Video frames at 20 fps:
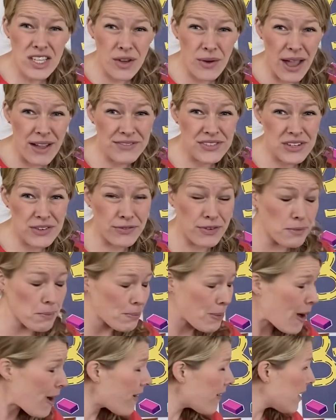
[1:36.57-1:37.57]
have different
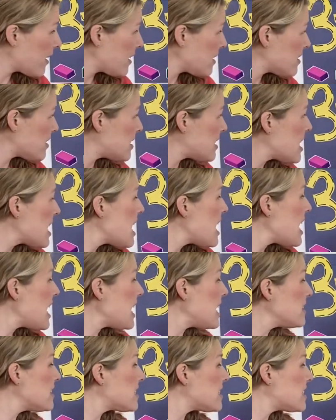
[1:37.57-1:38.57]
parts.
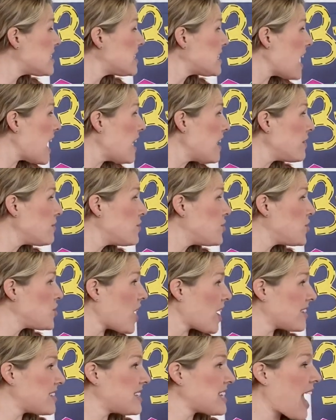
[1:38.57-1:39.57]
Instead of
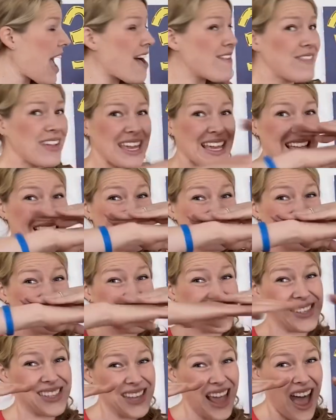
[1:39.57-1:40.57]
just having
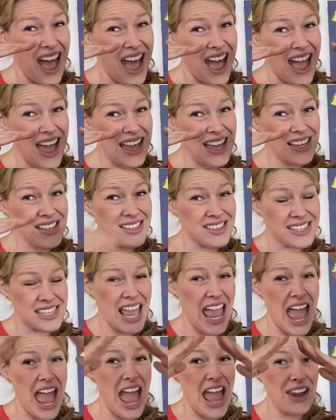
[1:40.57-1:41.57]
sides
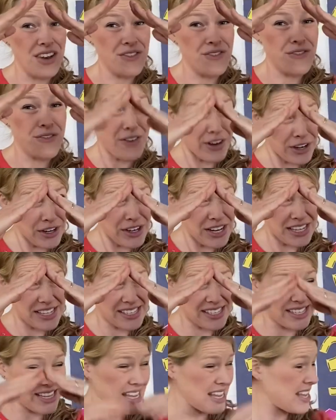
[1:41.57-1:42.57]
and
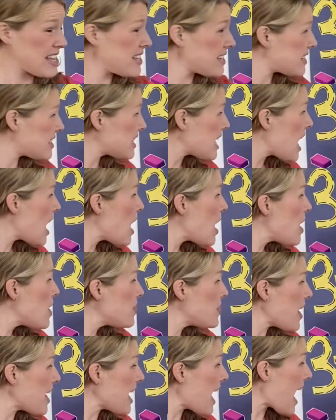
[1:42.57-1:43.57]
vertices,
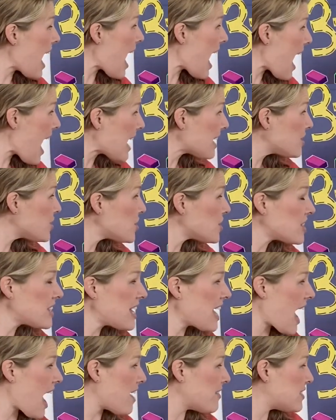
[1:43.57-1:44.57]
they actually
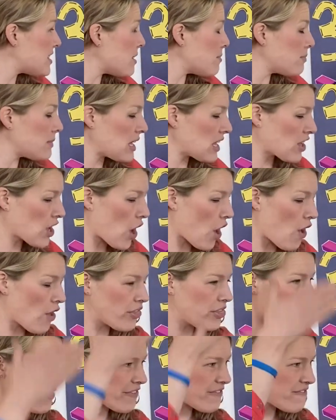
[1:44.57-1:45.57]
have something called
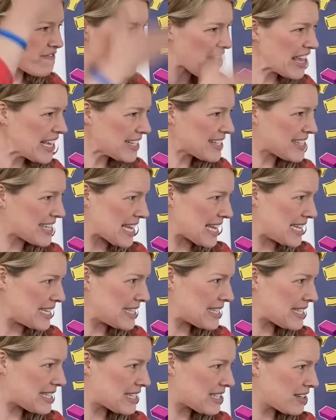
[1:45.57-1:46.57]
the
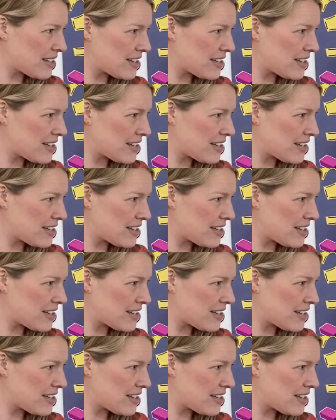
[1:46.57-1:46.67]
faces.